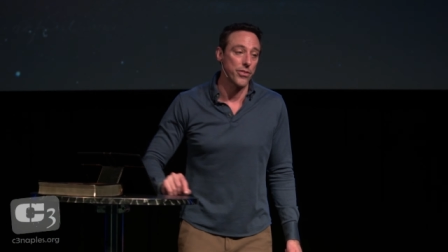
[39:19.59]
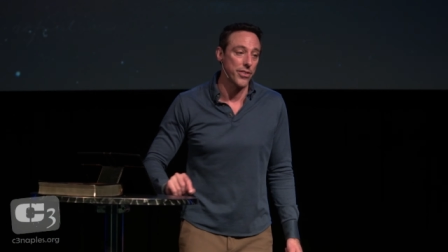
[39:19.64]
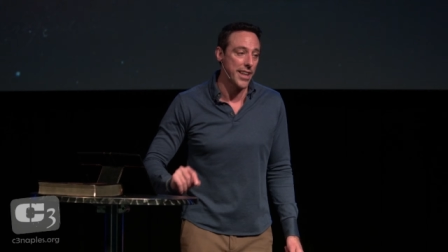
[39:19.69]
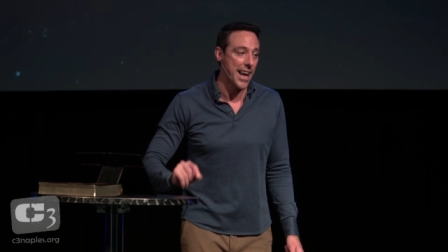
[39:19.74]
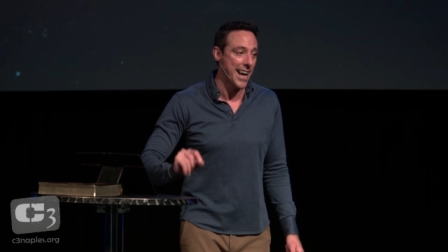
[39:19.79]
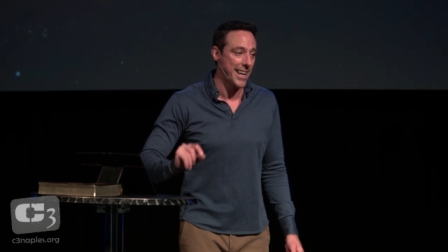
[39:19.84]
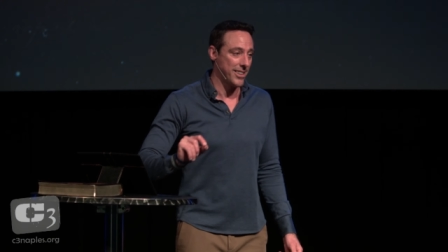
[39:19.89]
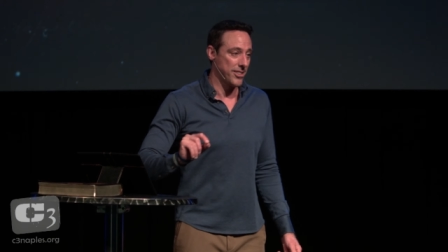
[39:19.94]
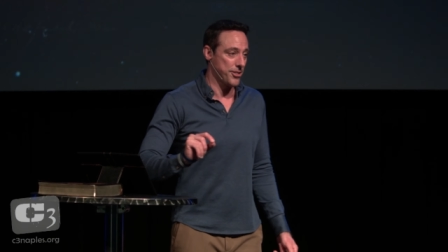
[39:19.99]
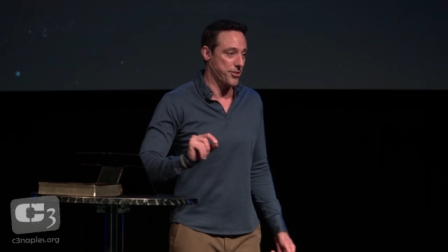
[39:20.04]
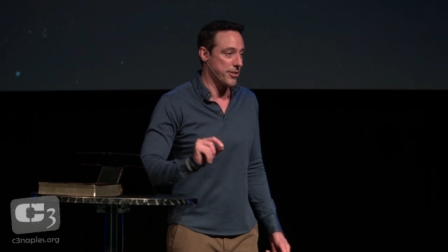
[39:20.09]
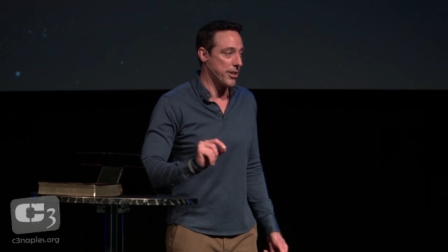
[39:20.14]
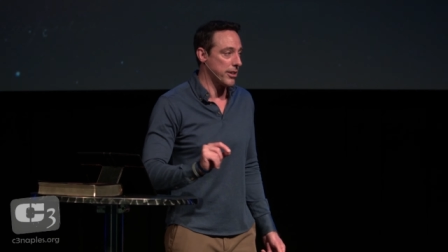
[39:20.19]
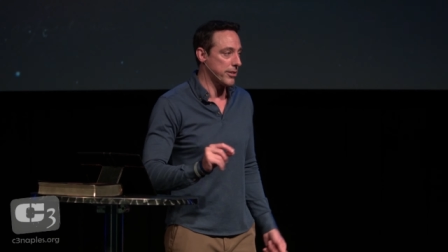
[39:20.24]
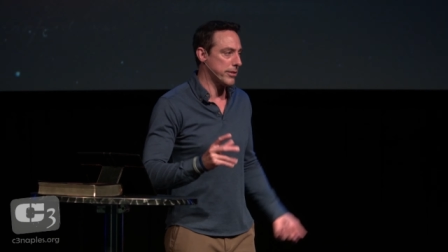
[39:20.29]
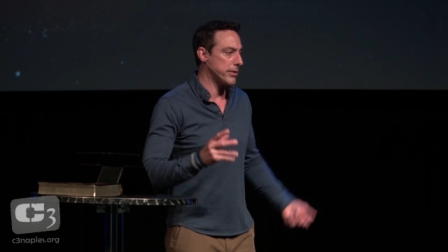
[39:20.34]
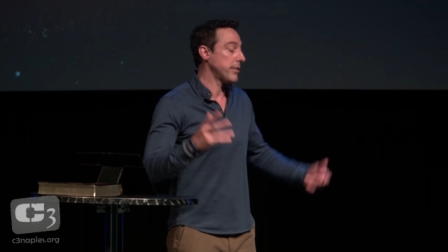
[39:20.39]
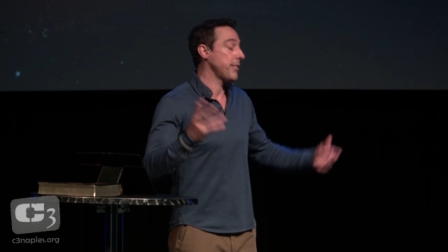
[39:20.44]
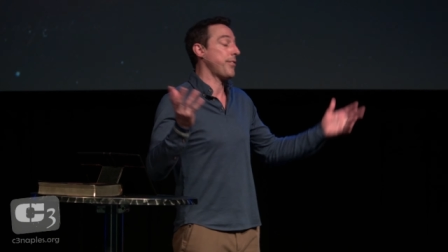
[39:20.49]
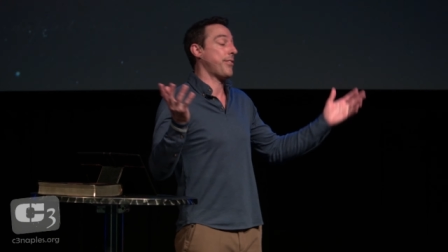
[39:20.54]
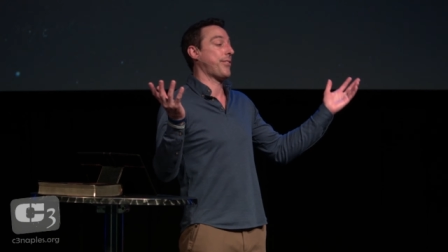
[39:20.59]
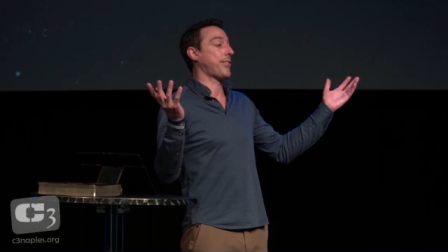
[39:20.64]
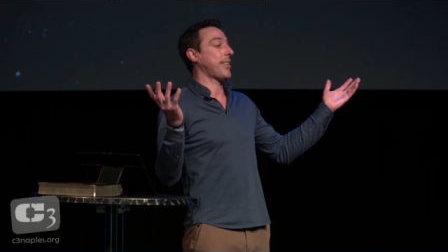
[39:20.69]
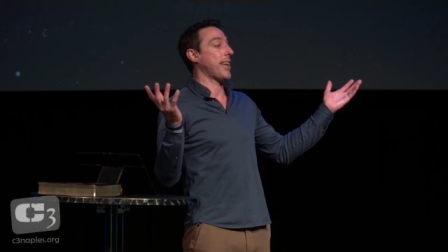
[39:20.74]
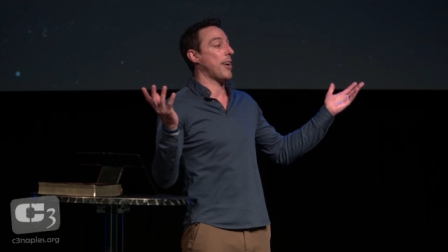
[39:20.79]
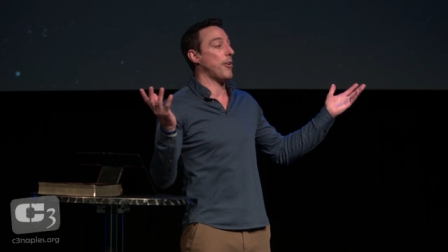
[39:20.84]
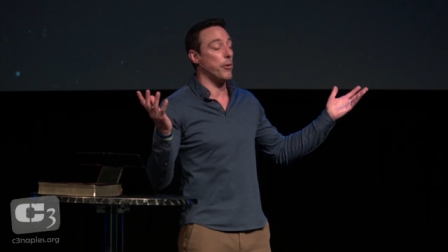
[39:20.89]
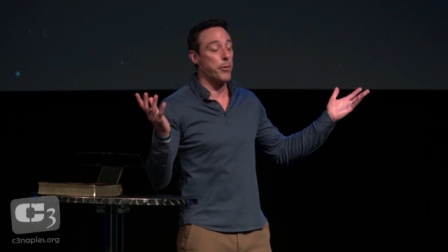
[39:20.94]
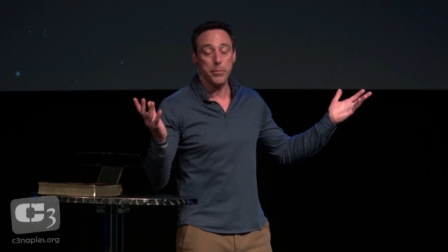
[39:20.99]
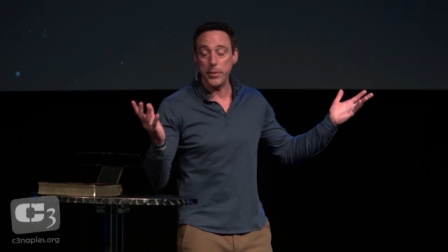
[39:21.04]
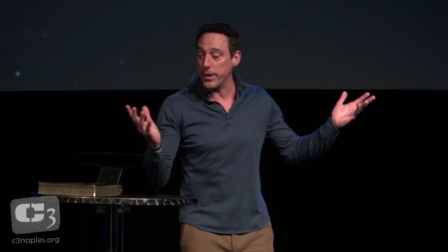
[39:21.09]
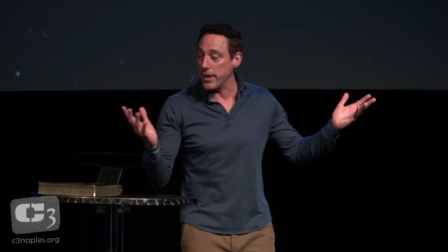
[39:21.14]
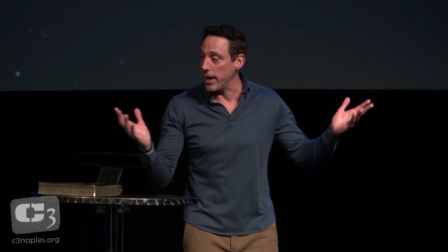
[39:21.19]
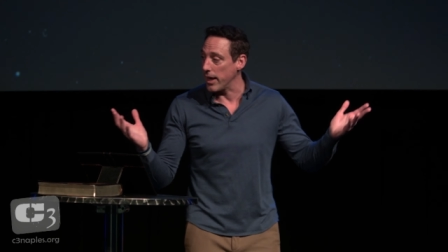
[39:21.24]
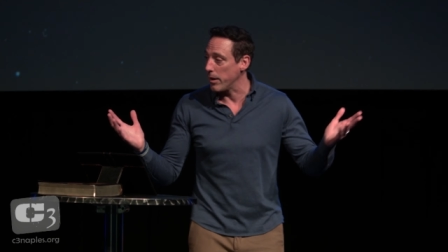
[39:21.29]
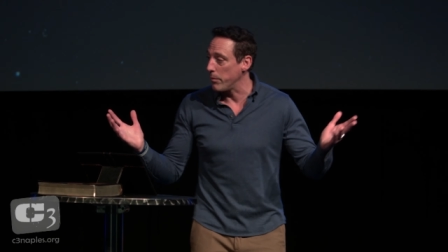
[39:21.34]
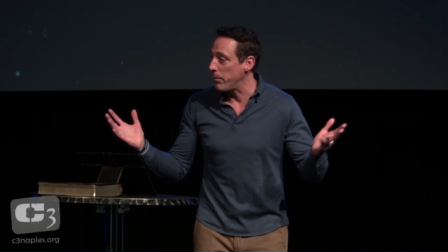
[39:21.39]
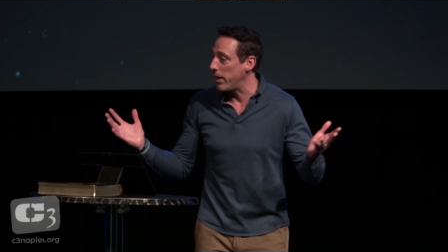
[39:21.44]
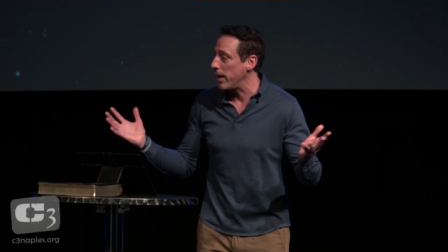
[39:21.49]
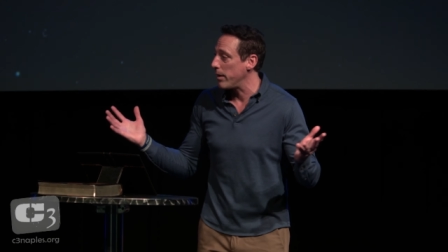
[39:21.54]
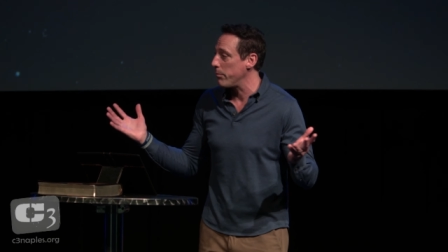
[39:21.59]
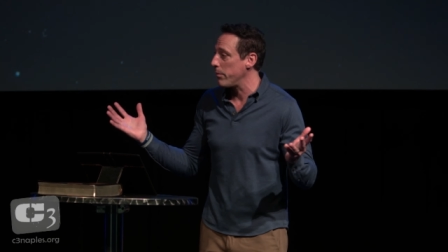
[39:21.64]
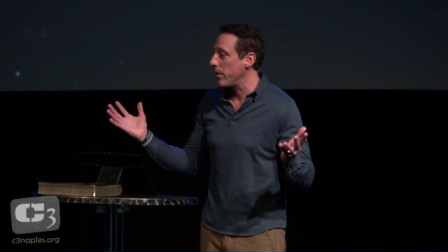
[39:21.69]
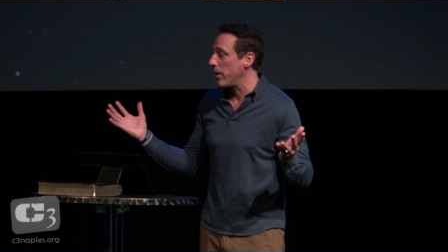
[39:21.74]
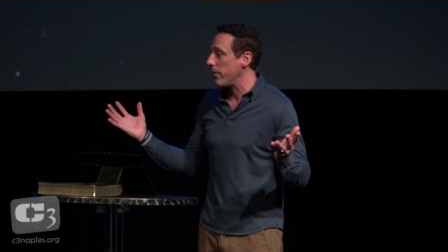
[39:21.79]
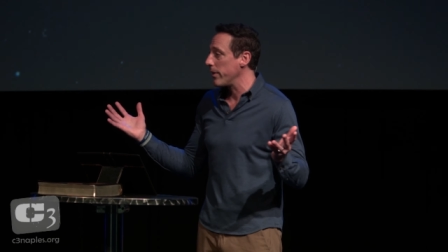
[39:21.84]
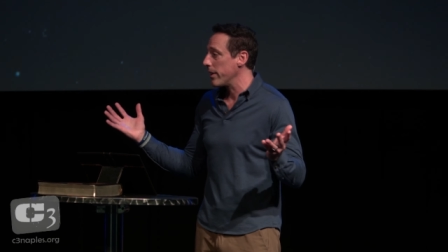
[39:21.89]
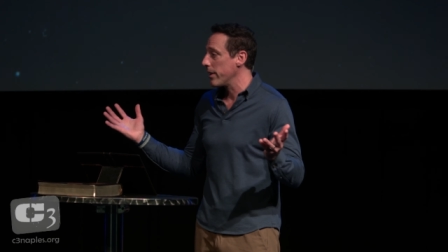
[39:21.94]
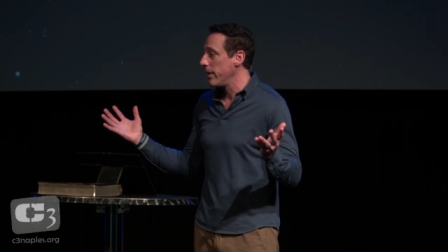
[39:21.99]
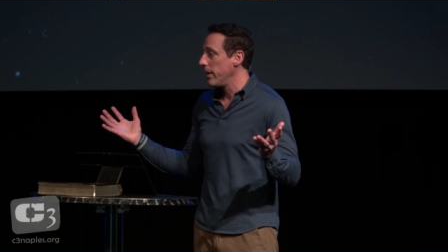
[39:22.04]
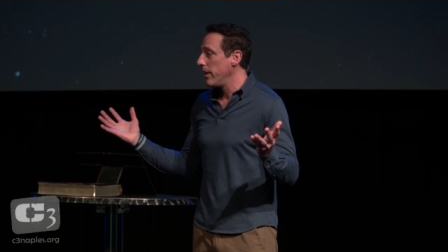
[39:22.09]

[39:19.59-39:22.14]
that instructor, that would be kind of mind-blowing.